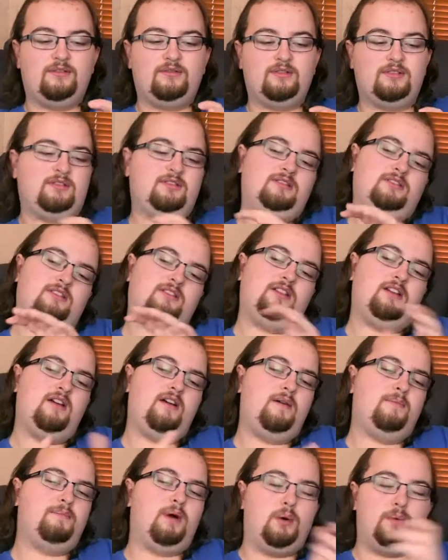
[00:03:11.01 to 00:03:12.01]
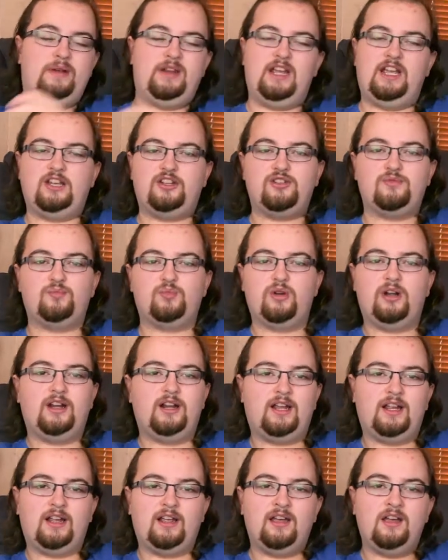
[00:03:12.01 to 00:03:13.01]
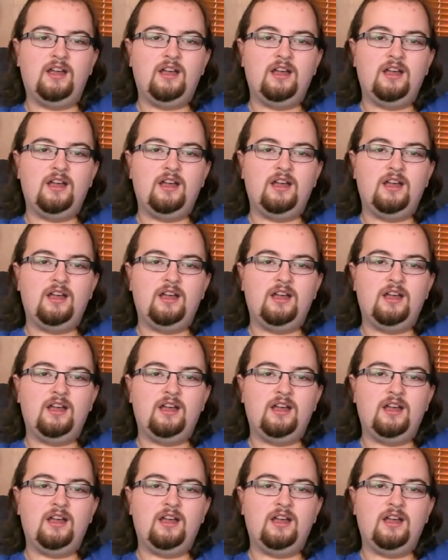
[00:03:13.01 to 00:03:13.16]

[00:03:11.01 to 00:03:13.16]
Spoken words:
It was an abomination really.